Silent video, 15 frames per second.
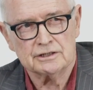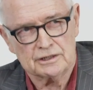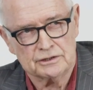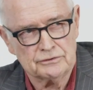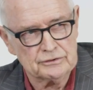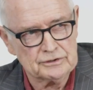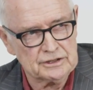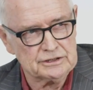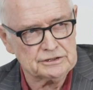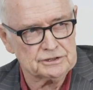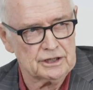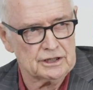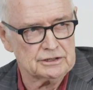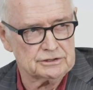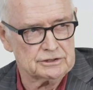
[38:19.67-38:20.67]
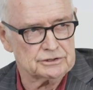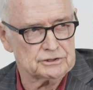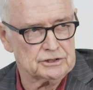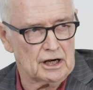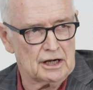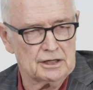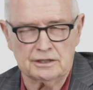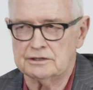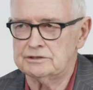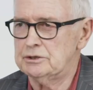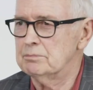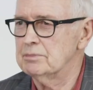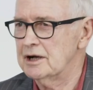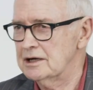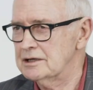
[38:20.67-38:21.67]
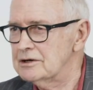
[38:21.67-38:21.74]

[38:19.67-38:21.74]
in Northeast Asia, China, Japan,